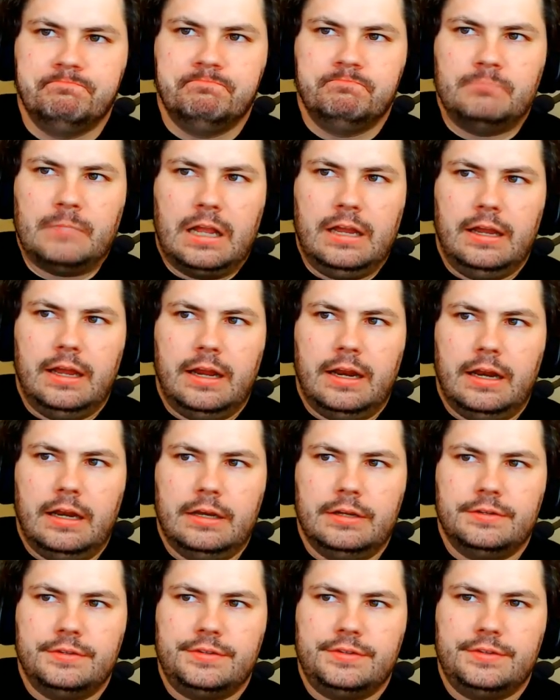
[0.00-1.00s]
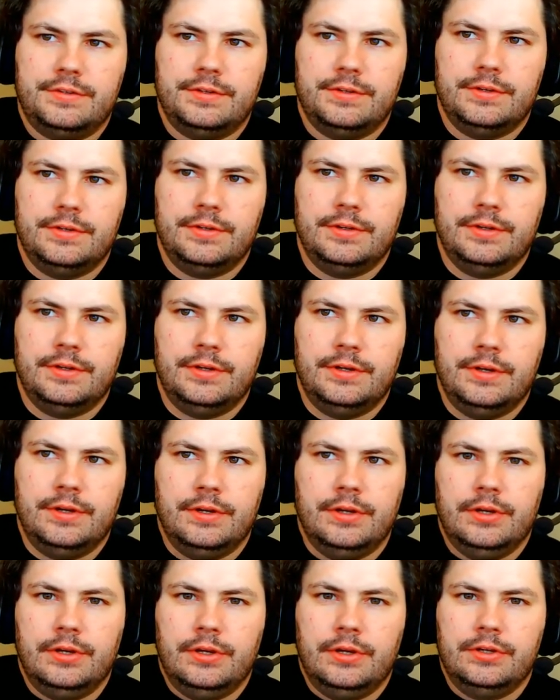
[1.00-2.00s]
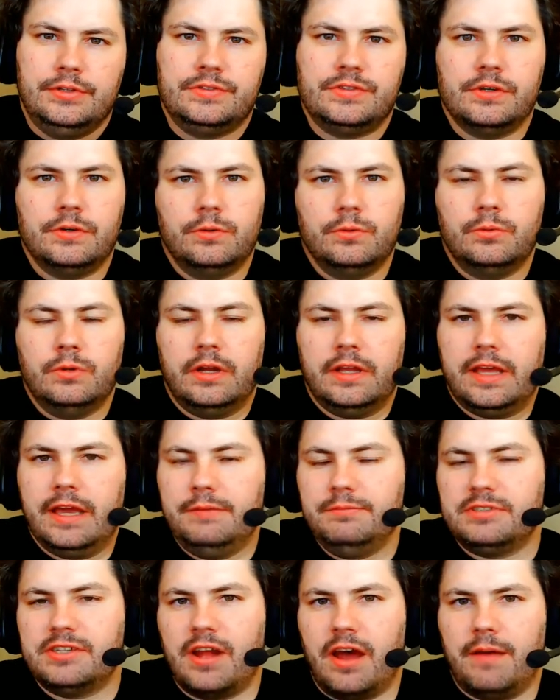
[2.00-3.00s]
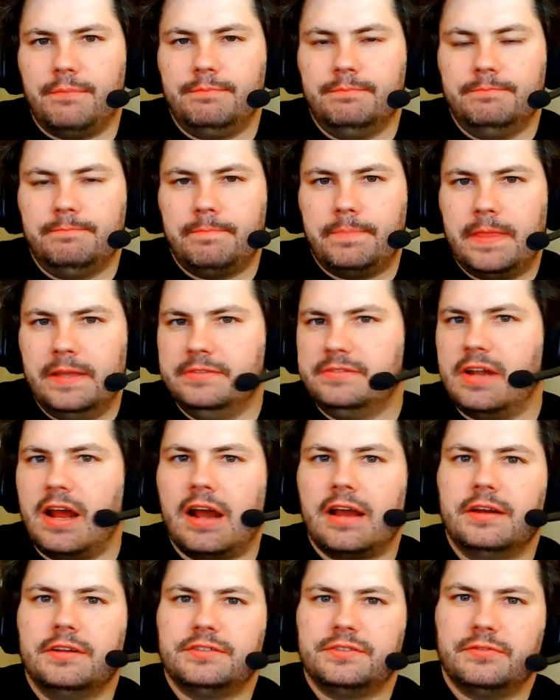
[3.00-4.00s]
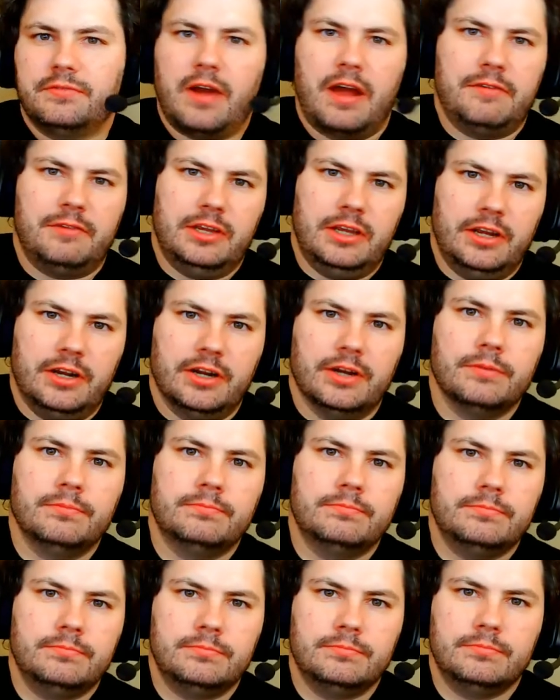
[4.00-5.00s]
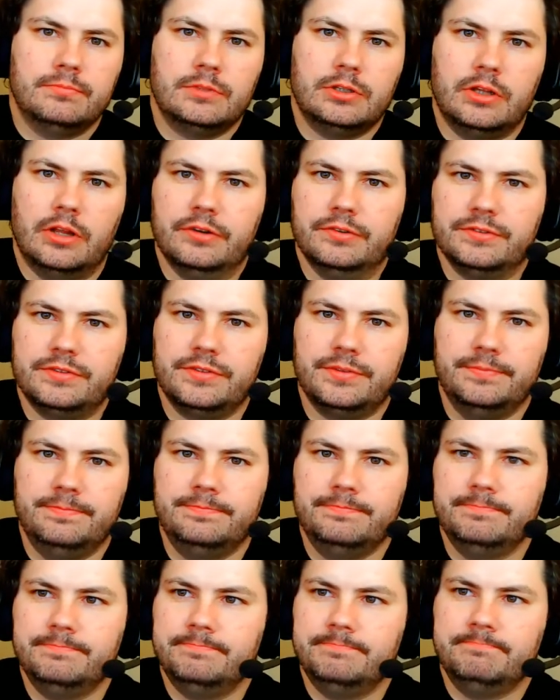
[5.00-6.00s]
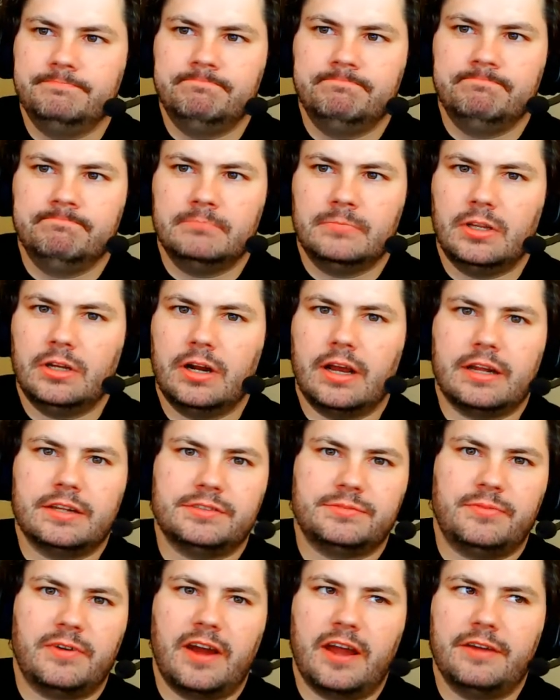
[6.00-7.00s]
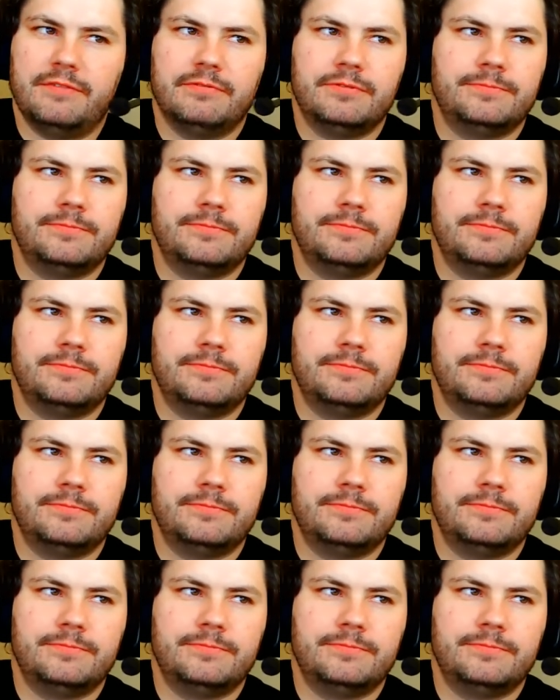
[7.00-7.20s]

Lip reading: And so GameStop is not going to survive a year closed. They're not going to survive.